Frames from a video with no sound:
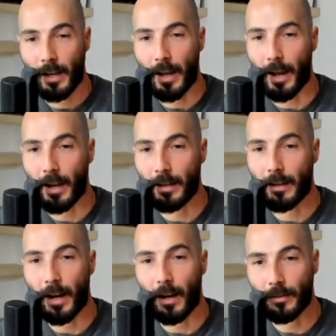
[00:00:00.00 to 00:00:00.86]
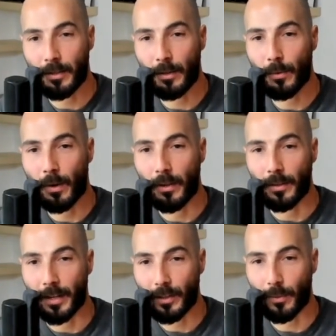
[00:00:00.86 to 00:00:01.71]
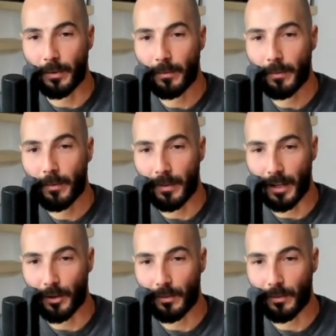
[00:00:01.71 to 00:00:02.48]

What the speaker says: And I'll see you on the next one. Thank you.